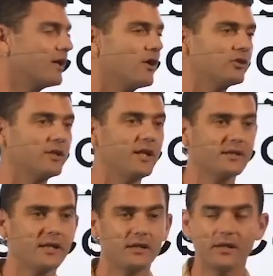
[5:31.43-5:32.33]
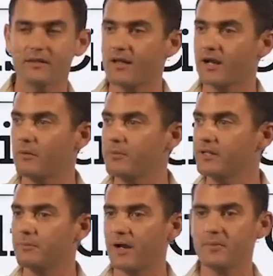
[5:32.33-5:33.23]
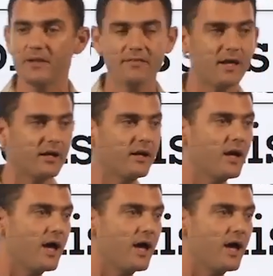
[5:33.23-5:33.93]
got elected, the Yitzhak Rabin, the prime minister,